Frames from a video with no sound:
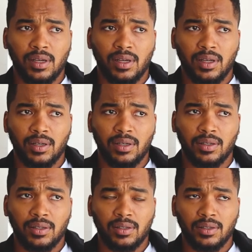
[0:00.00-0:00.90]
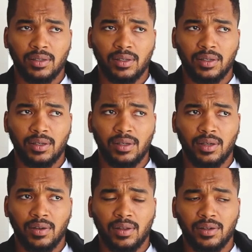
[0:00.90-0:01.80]
And, you
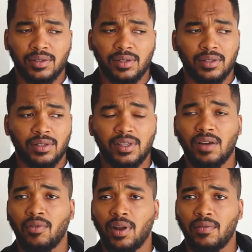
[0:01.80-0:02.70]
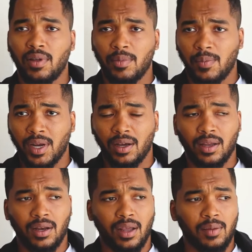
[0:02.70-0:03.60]
know, there's several of them. I'm not
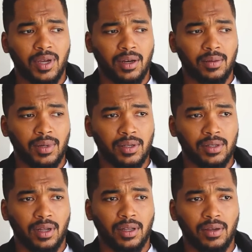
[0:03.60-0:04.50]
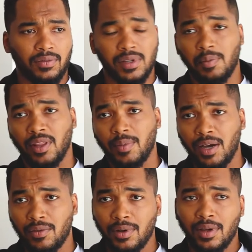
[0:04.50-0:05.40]
going to name any because I'll leave some of them
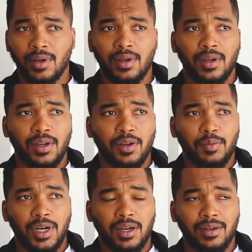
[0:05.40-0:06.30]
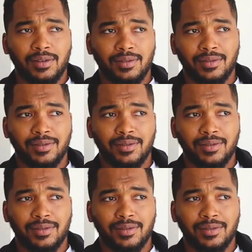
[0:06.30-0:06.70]
out. But,